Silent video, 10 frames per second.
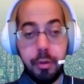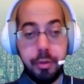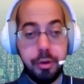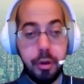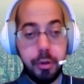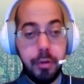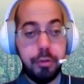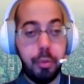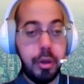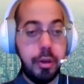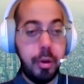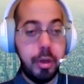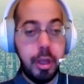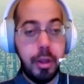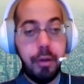held the Tokyo
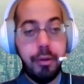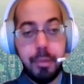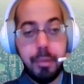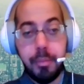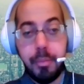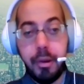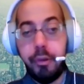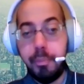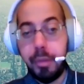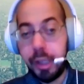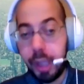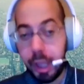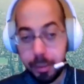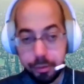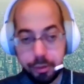2020 Olympic and Paralympic
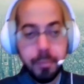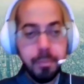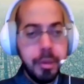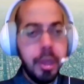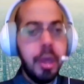Games,